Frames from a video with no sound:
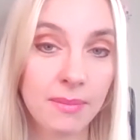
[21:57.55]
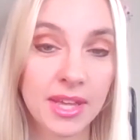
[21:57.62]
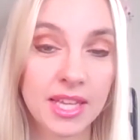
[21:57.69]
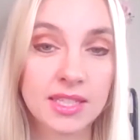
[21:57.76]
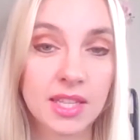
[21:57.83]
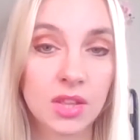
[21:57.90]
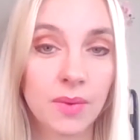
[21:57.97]

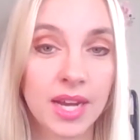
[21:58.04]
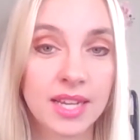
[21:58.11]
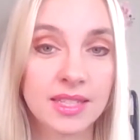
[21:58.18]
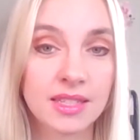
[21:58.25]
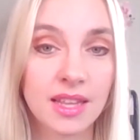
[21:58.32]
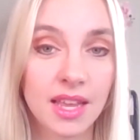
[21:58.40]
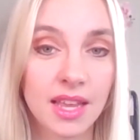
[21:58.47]
Because otherwise
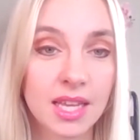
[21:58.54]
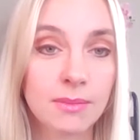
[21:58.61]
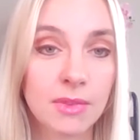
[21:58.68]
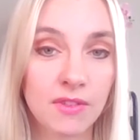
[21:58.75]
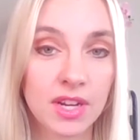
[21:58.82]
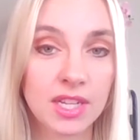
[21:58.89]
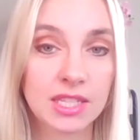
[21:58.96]
it can be
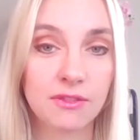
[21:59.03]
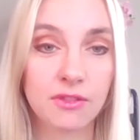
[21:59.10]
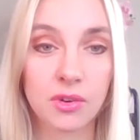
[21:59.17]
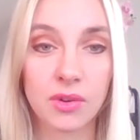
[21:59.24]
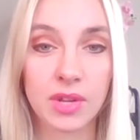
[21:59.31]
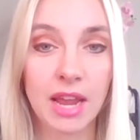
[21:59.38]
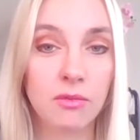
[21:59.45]
very
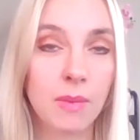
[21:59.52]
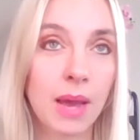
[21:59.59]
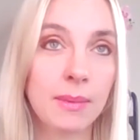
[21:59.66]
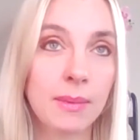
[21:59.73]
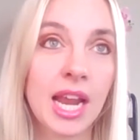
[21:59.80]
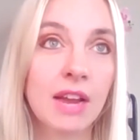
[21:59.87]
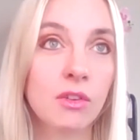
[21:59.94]
difficult. I
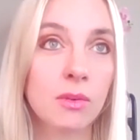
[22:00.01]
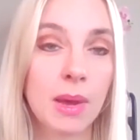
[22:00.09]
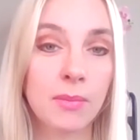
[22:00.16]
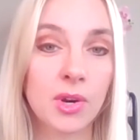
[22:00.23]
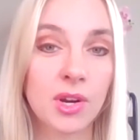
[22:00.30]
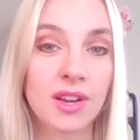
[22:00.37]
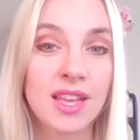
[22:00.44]
mean, I
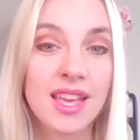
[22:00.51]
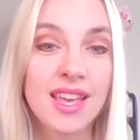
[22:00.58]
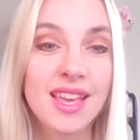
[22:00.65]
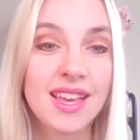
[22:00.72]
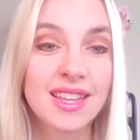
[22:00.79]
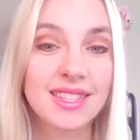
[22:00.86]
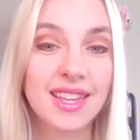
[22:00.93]
remember
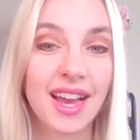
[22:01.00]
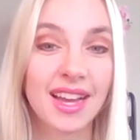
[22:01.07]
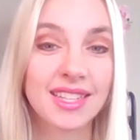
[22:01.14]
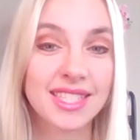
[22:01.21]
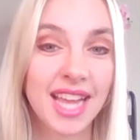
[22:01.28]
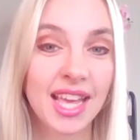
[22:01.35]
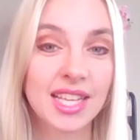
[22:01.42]

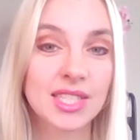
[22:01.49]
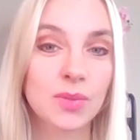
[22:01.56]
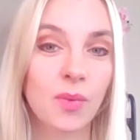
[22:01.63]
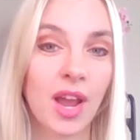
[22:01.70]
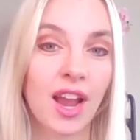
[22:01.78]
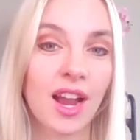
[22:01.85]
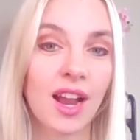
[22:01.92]
days
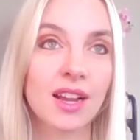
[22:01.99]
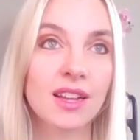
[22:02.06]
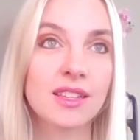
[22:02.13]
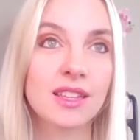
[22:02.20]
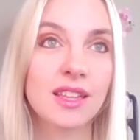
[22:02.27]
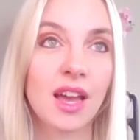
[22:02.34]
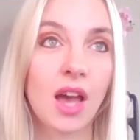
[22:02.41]
where,
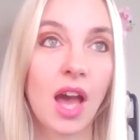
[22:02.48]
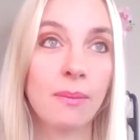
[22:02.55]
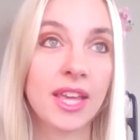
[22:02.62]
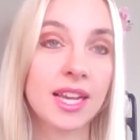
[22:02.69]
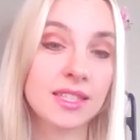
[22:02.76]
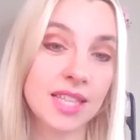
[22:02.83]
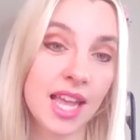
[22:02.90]

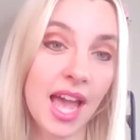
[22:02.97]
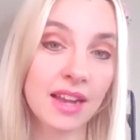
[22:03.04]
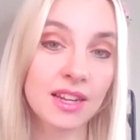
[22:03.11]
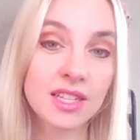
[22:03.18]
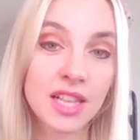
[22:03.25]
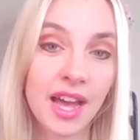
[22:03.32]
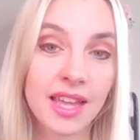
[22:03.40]
because I had
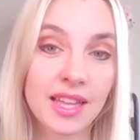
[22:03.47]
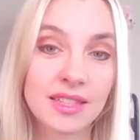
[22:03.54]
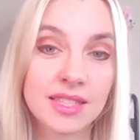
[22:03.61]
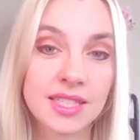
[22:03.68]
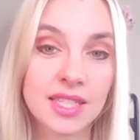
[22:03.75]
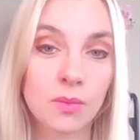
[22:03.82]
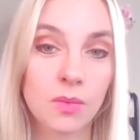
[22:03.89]
clients that